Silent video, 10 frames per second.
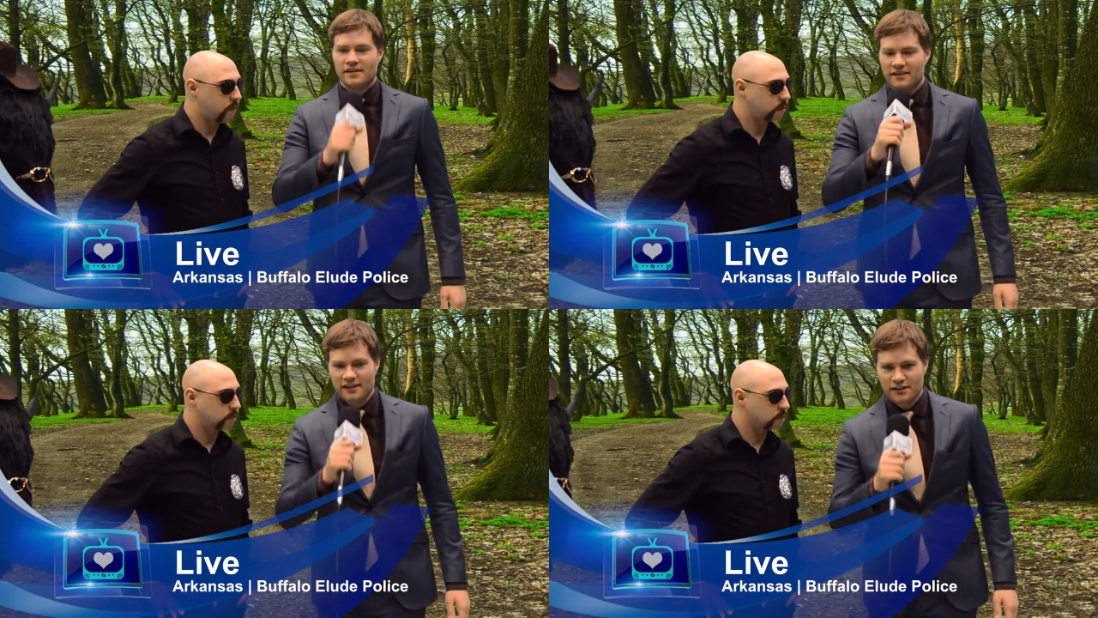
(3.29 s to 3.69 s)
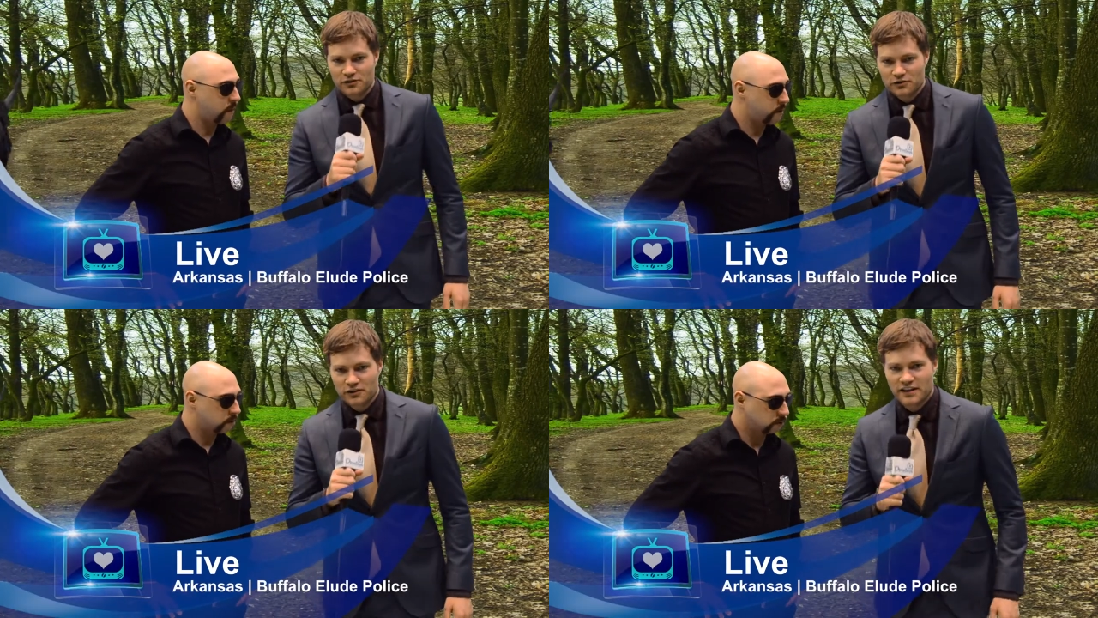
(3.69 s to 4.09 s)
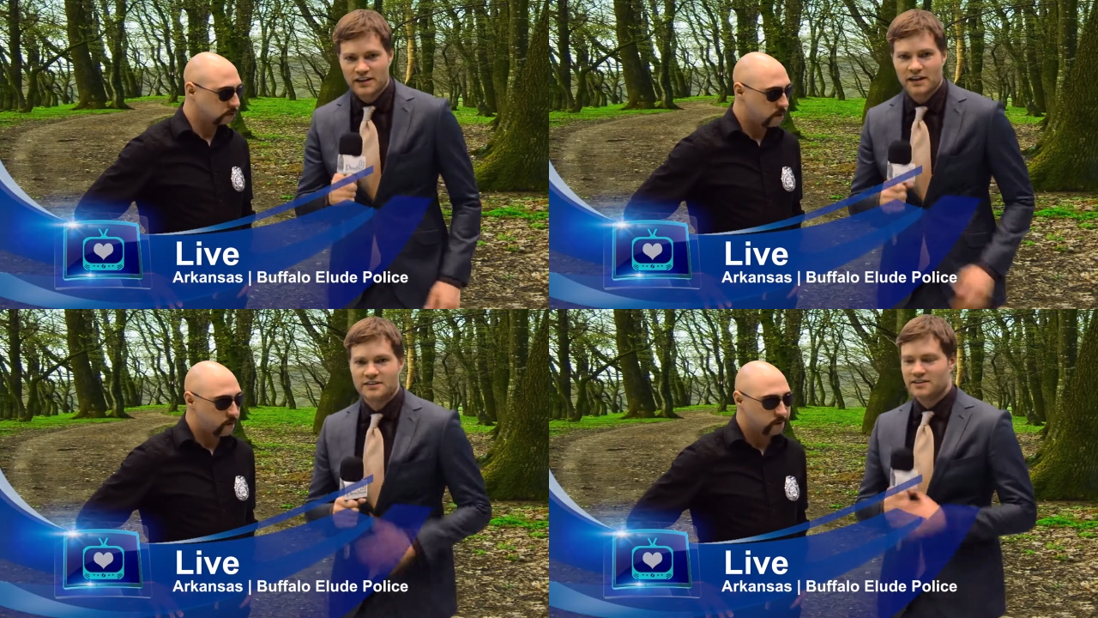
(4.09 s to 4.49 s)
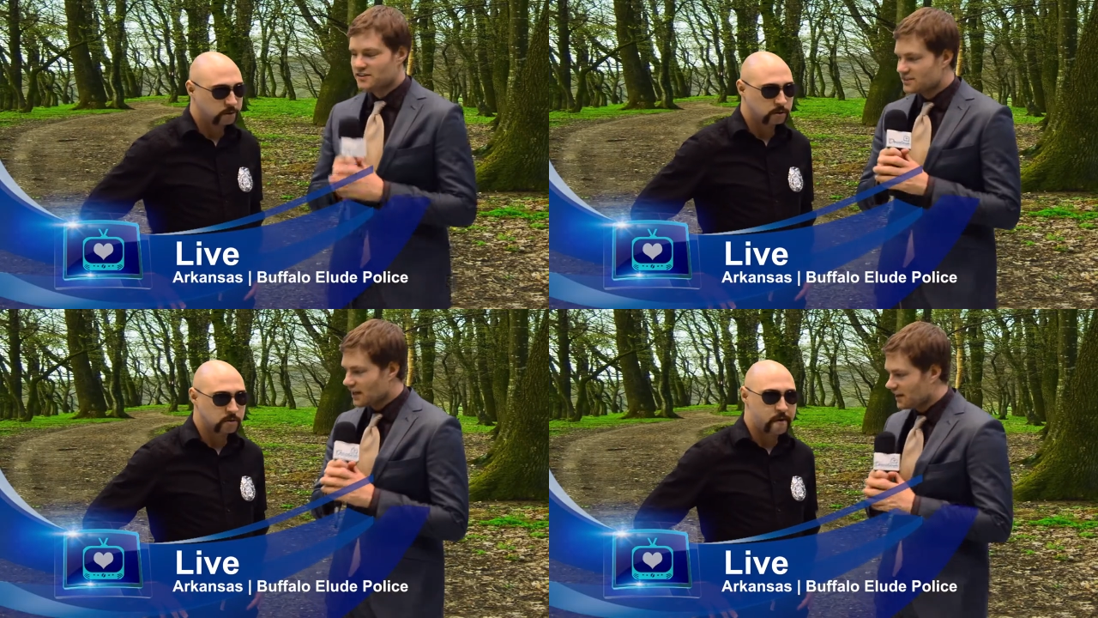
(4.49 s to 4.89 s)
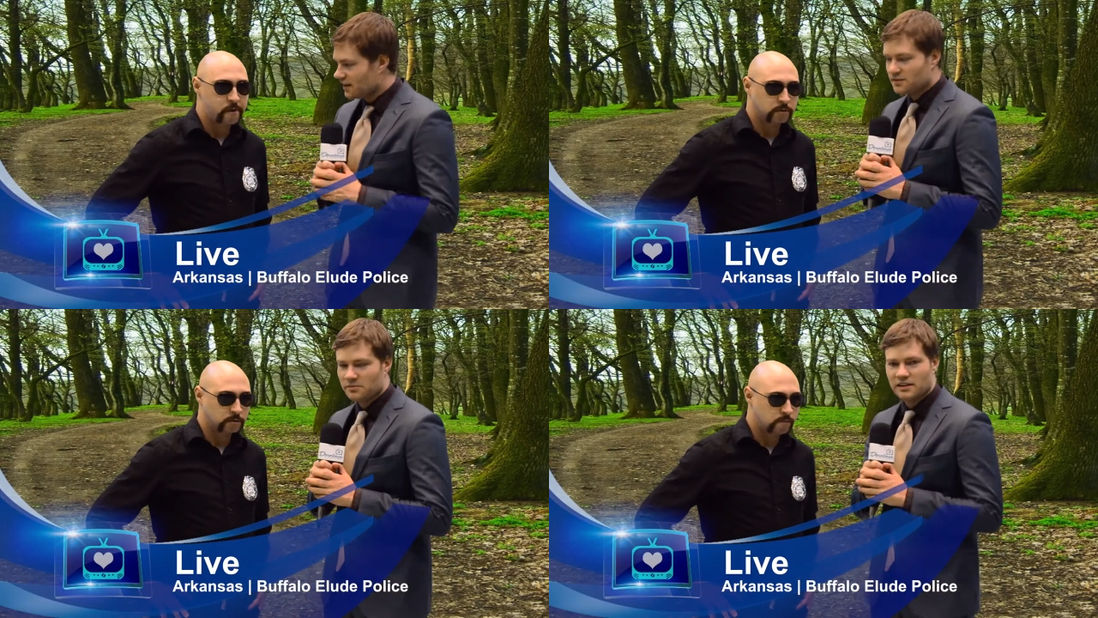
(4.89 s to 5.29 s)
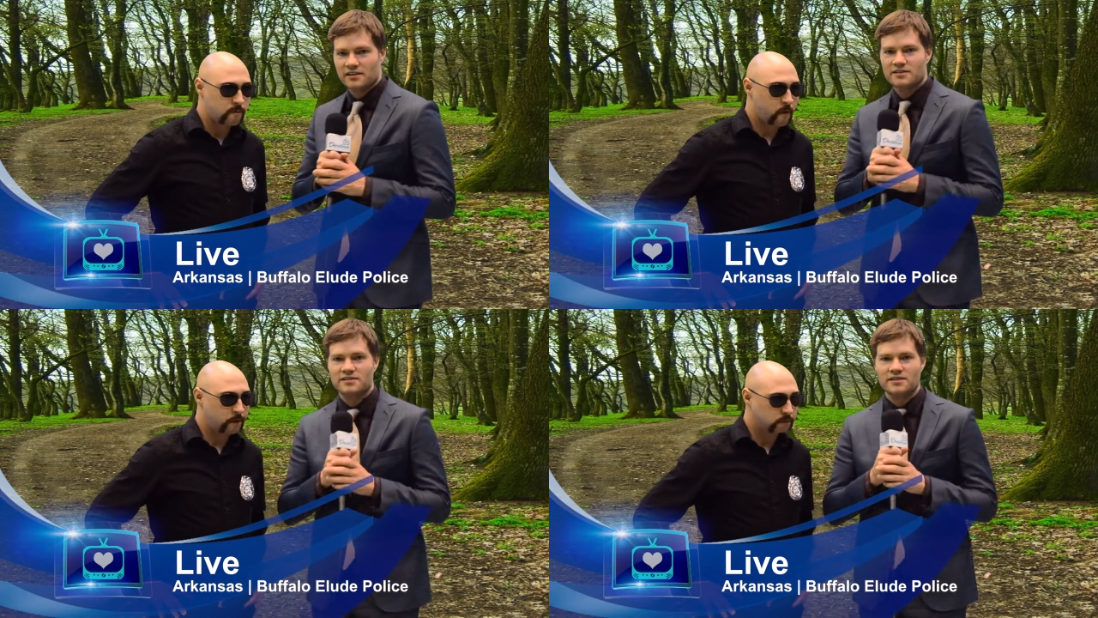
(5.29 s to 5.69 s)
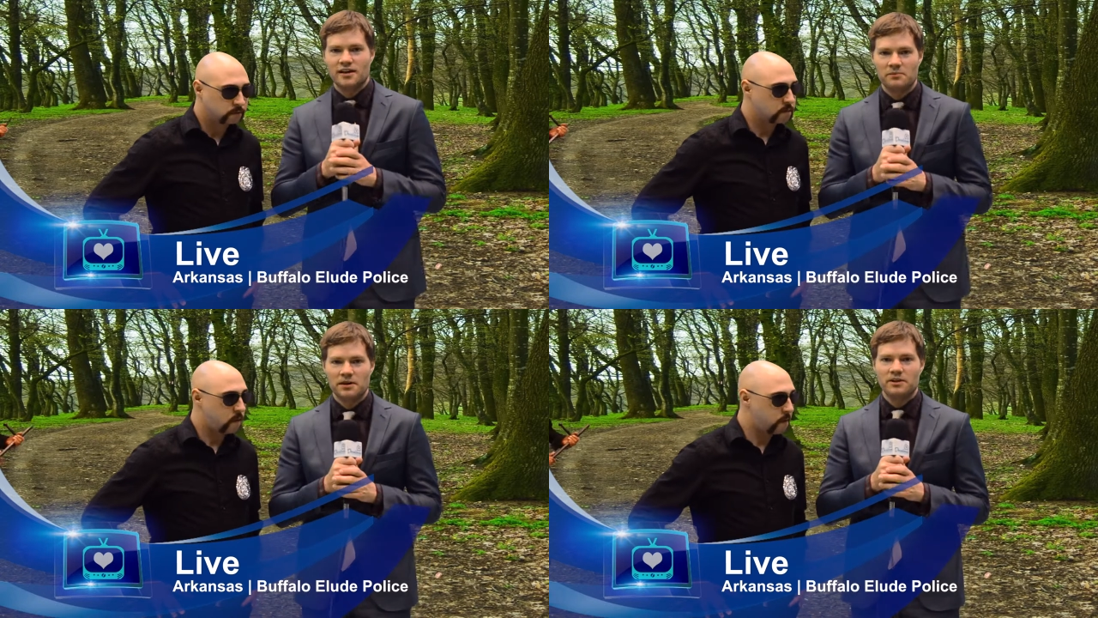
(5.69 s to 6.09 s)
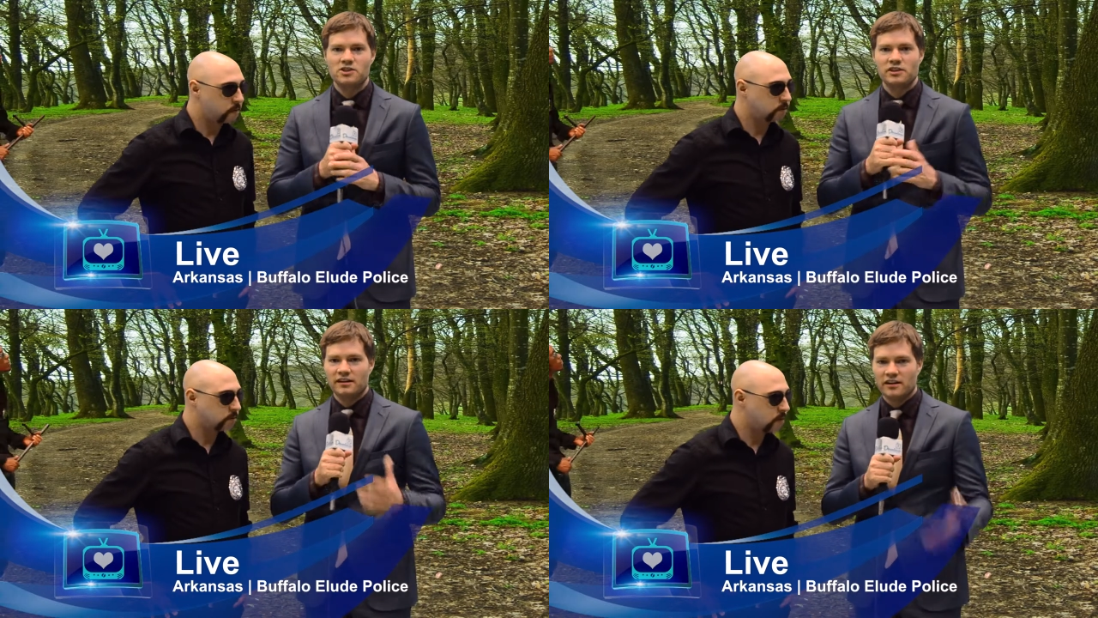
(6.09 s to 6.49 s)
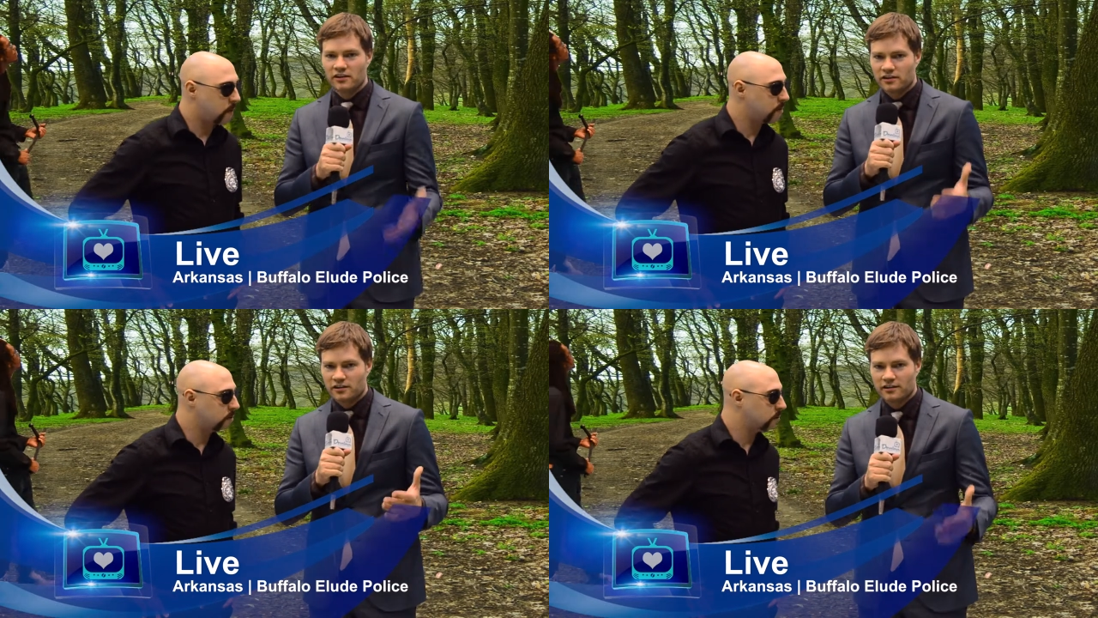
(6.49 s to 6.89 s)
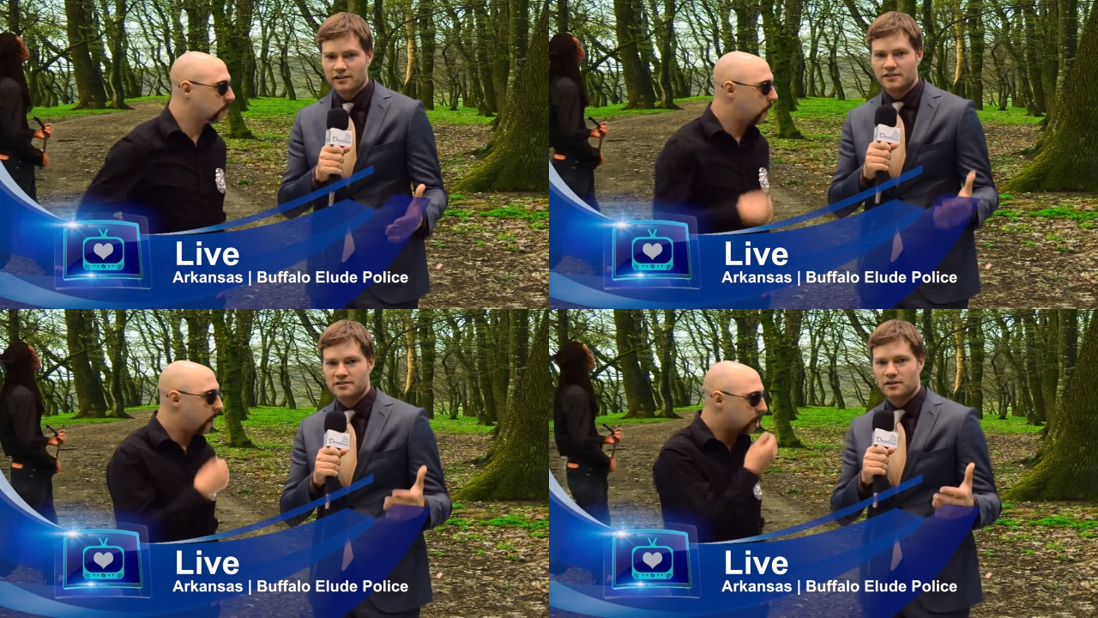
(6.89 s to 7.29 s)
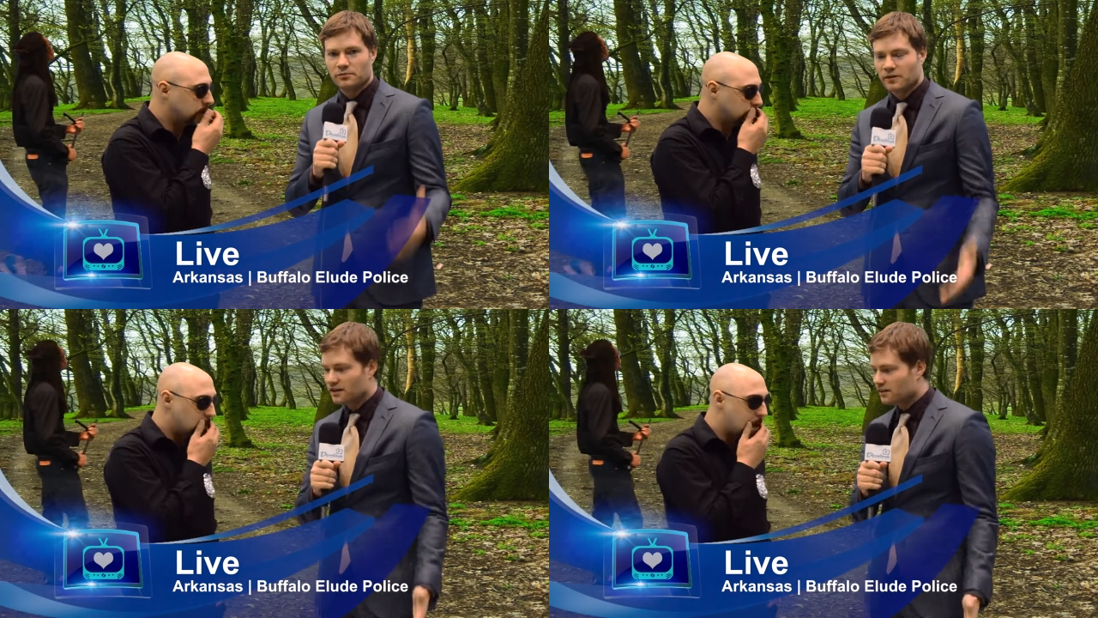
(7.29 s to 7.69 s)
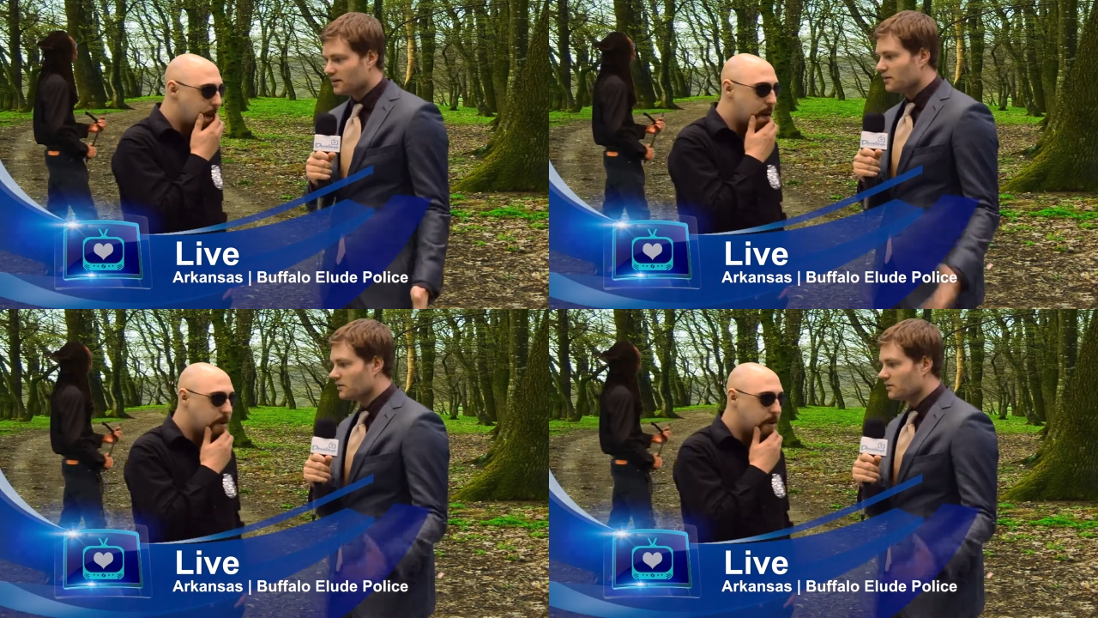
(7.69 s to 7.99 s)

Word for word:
Speaker 1: Uh, thank you, Trey. It's exciting to be on this assignment. I'm actually here in Arkansas right now